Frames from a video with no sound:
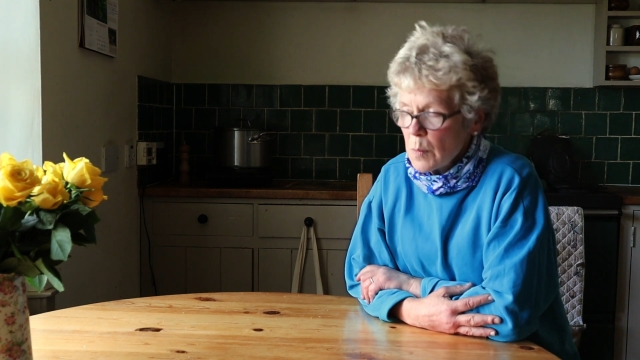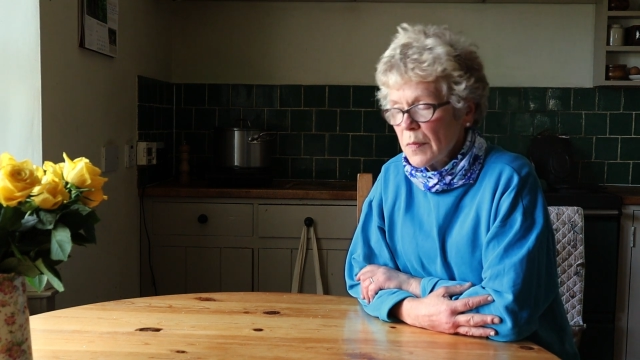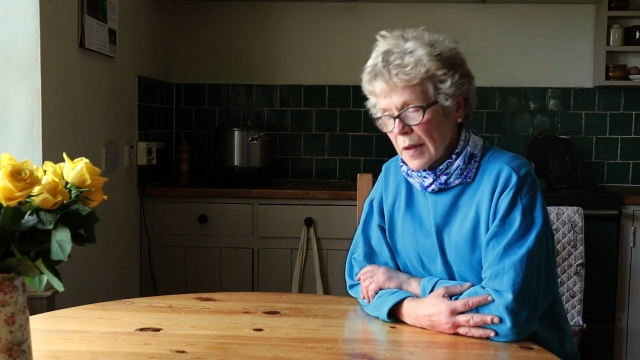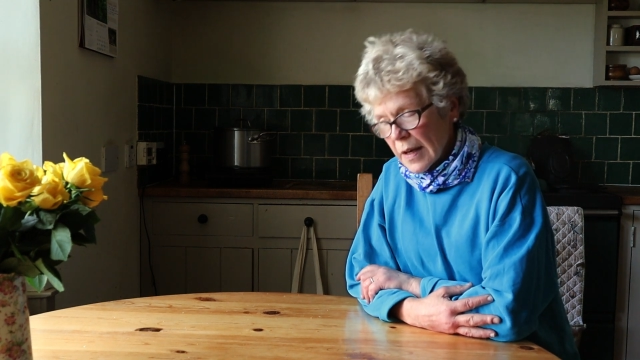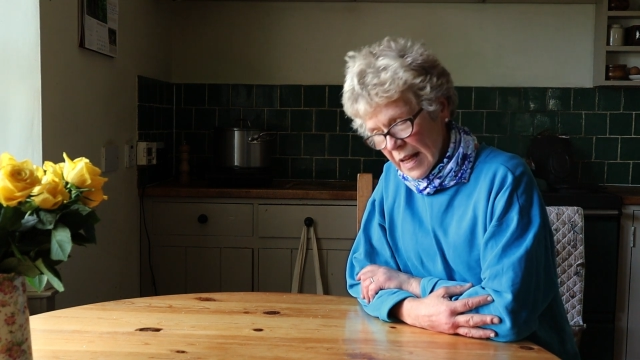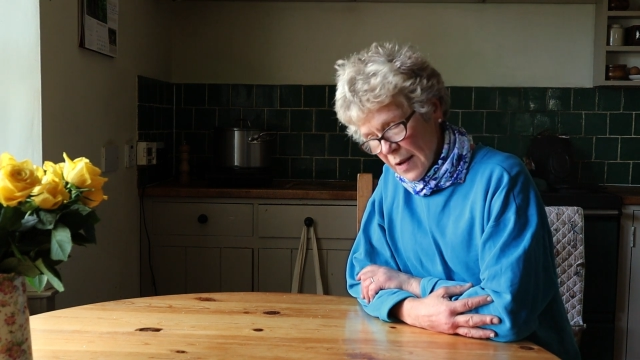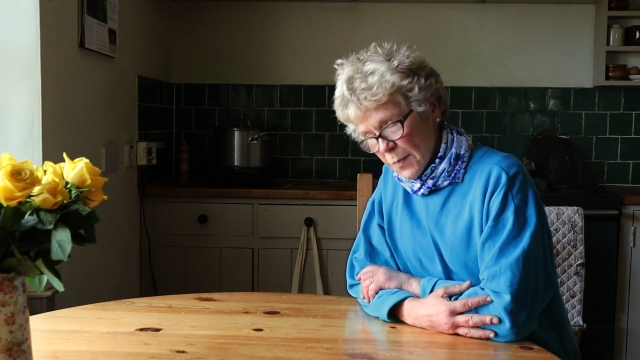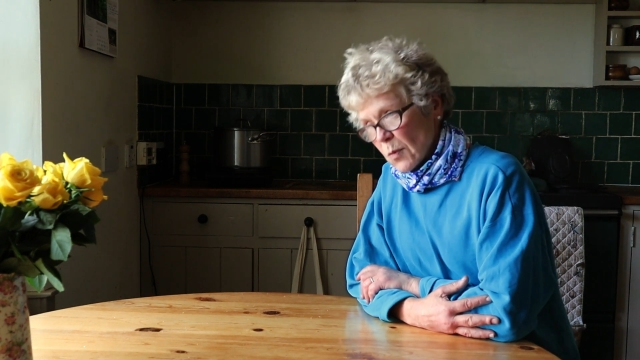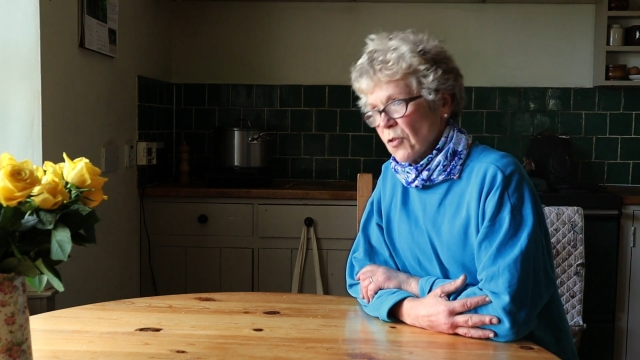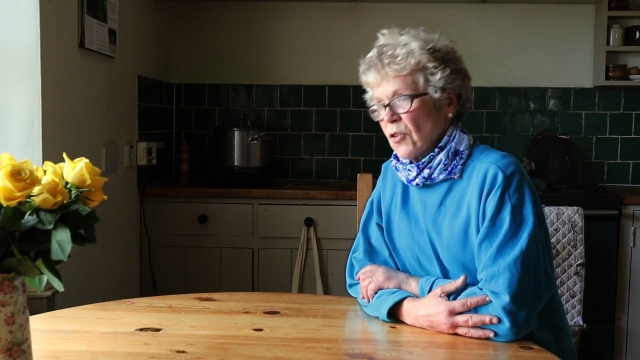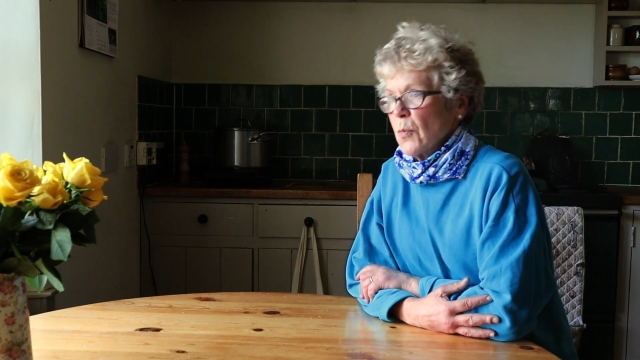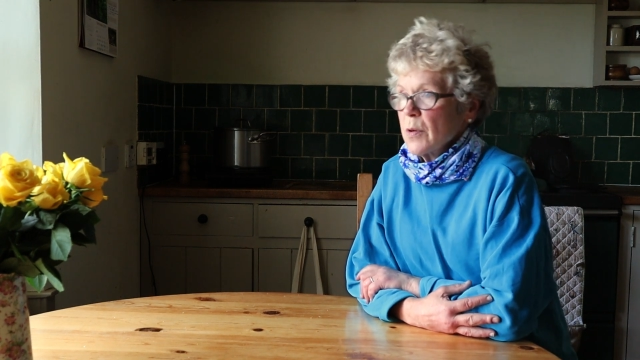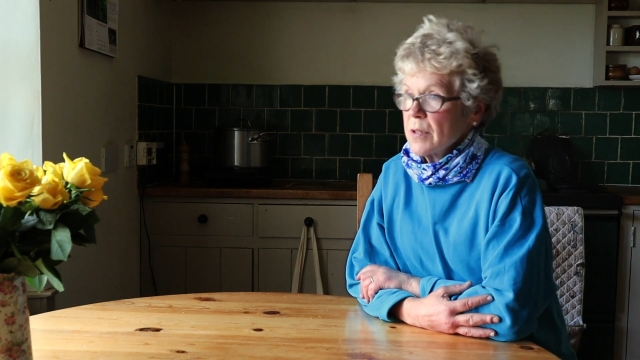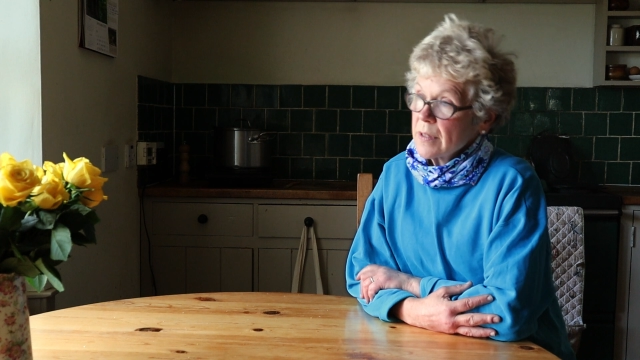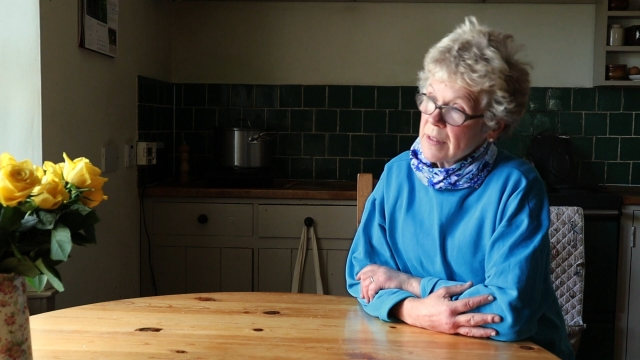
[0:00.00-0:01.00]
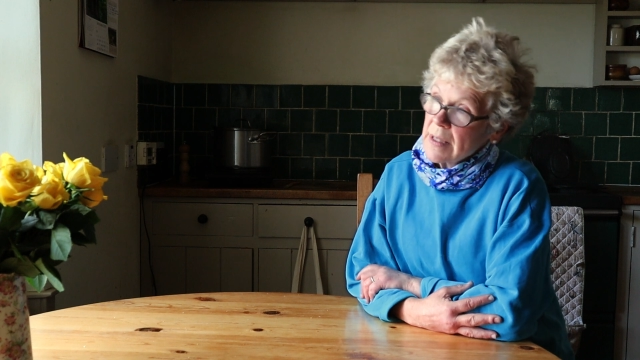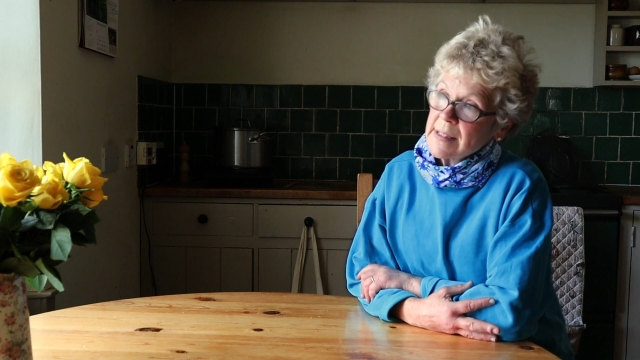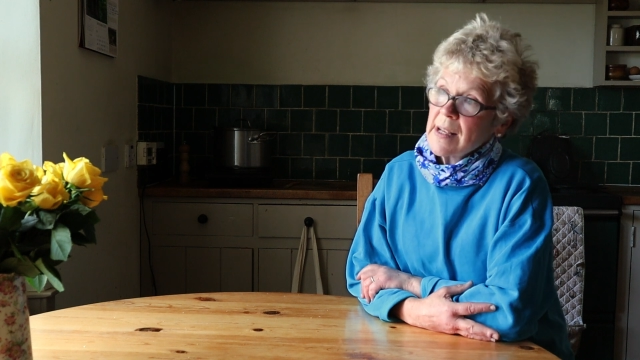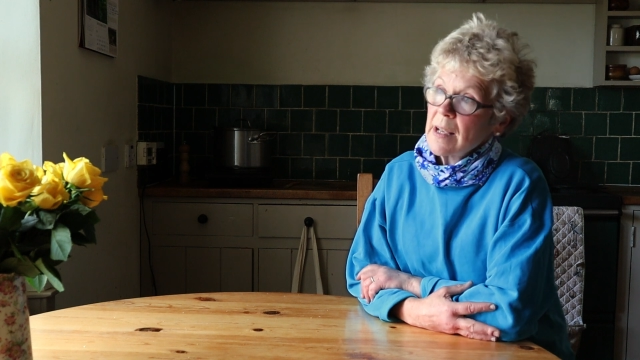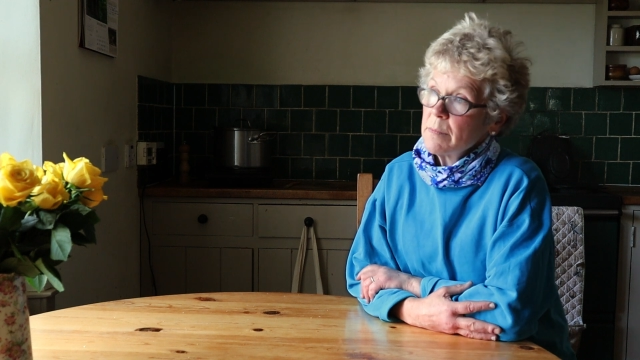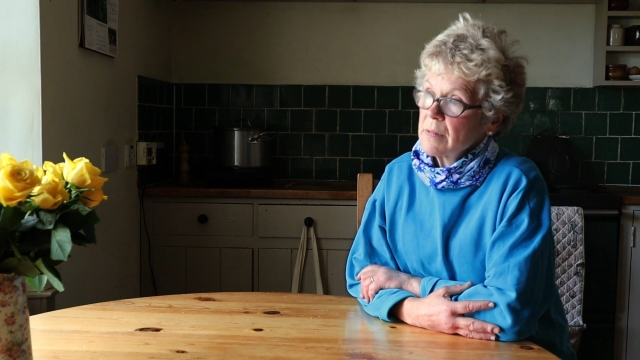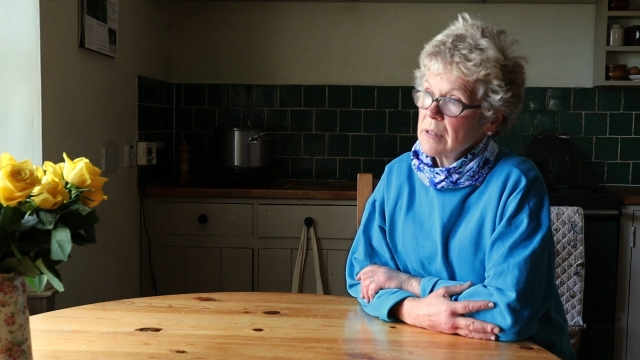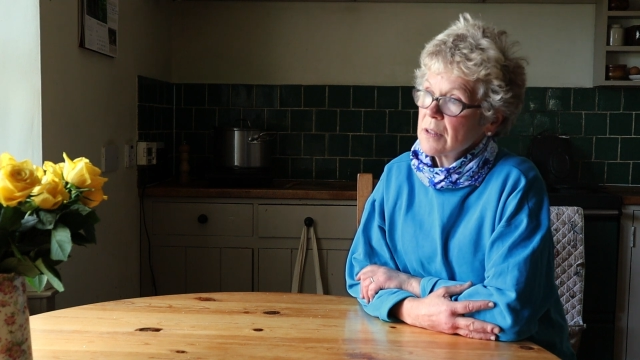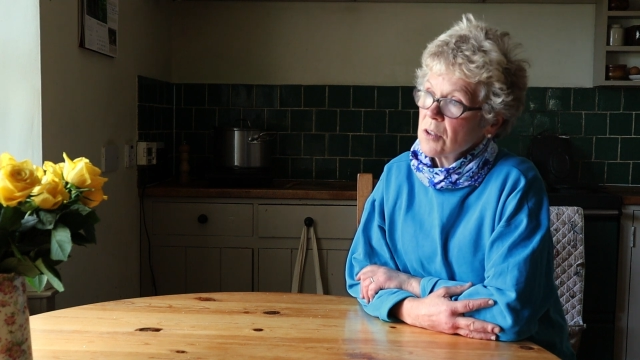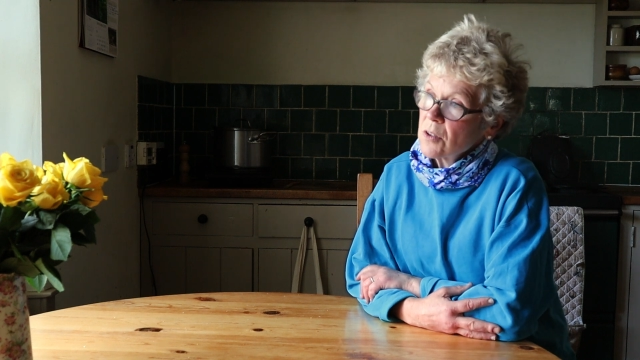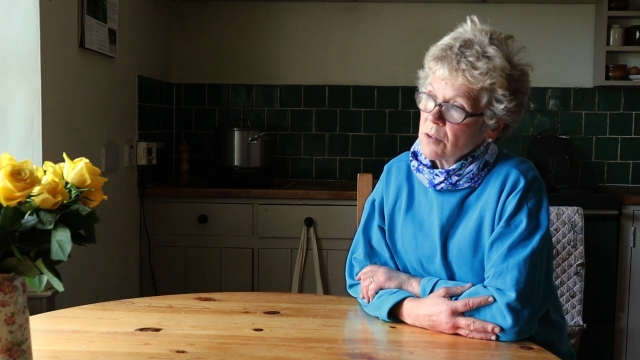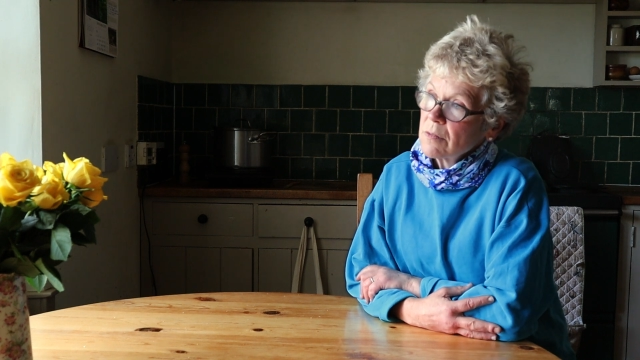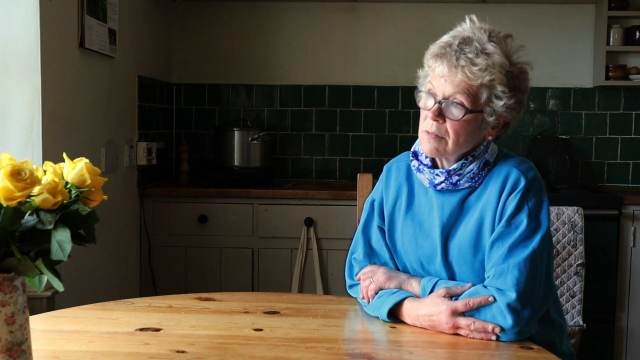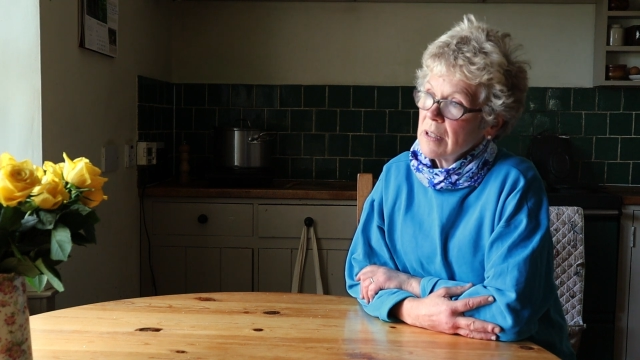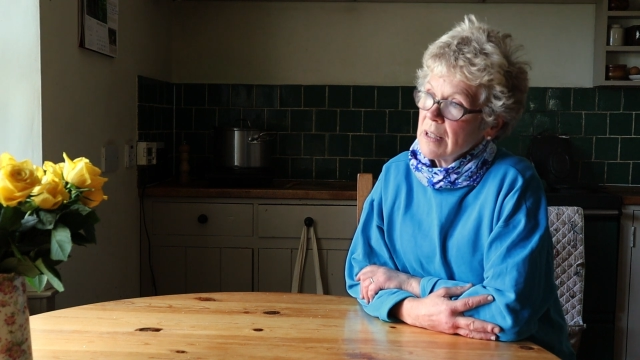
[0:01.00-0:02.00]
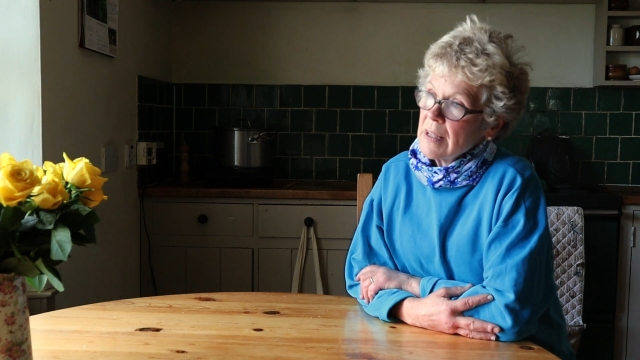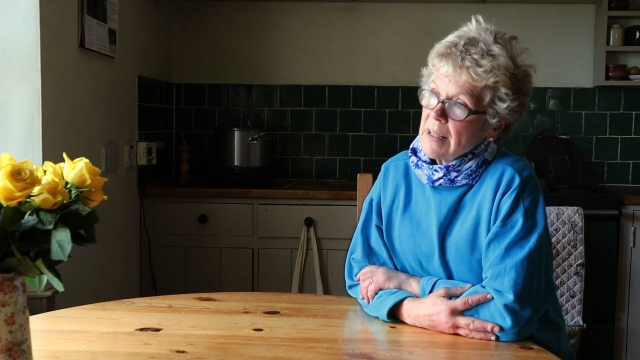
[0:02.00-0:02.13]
we were then able to put in things like, you know,